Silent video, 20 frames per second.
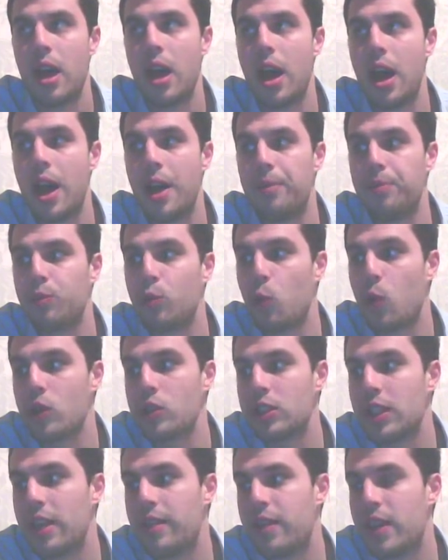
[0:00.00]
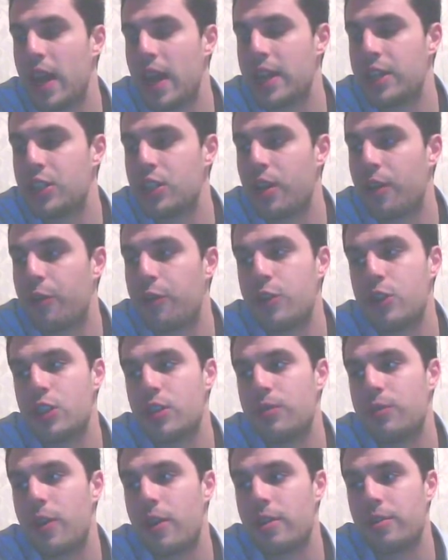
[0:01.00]
whilst David Haye suffered
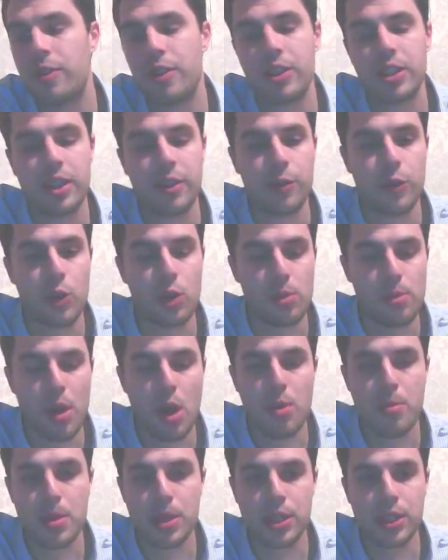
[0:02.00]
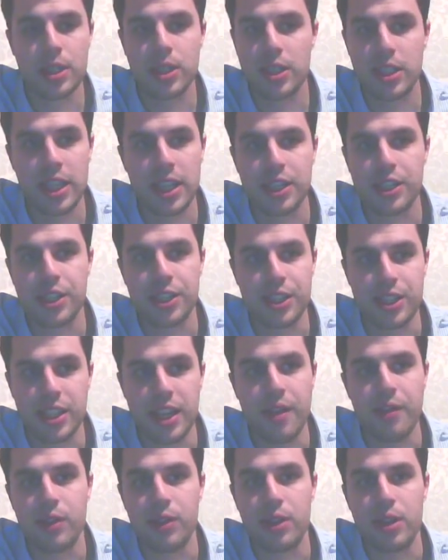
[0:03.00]
some very, very difficult moments in 6 and
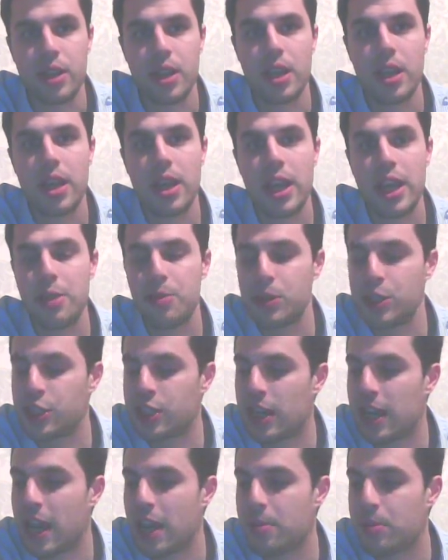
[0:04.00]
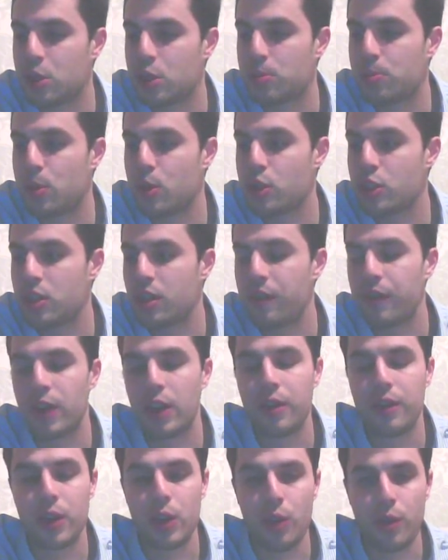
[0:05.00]
7, he was still able to put
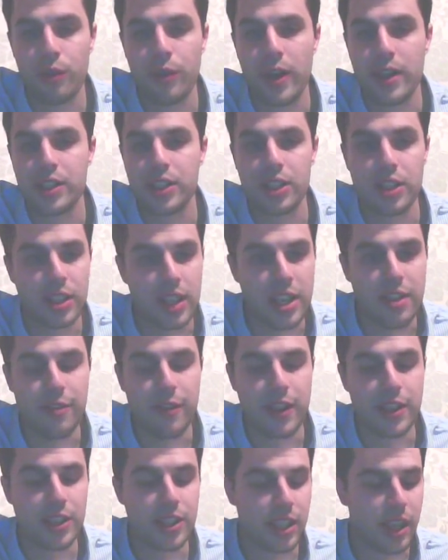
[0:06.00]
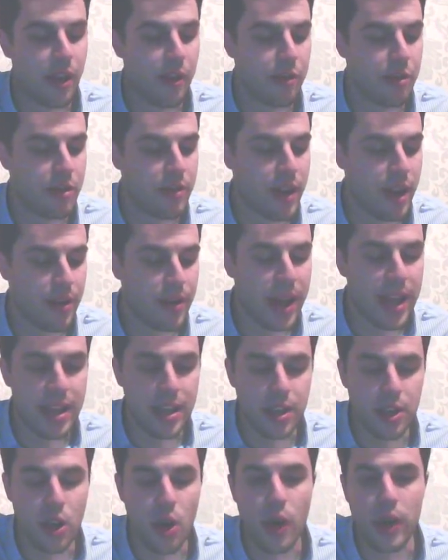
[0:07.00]
something of an offense and defense together in round
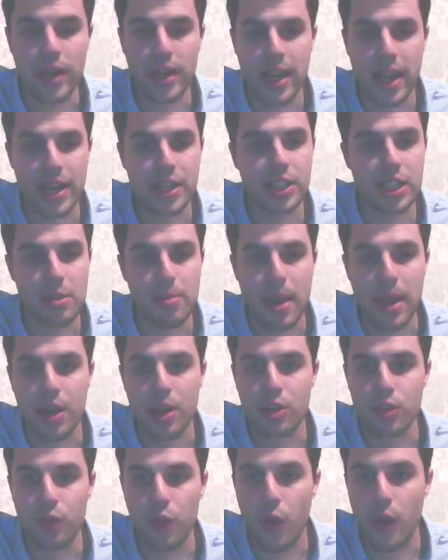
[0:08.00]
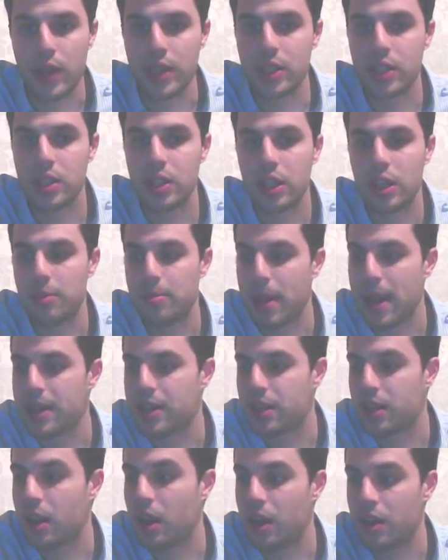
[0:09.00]
8 and 9 and actually make those fights
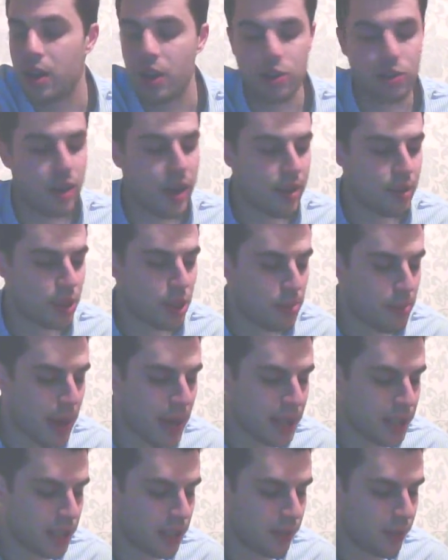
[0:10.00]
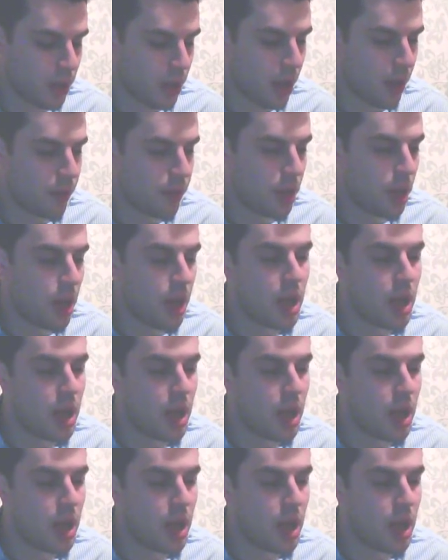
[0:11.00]
those rounds competitive enough.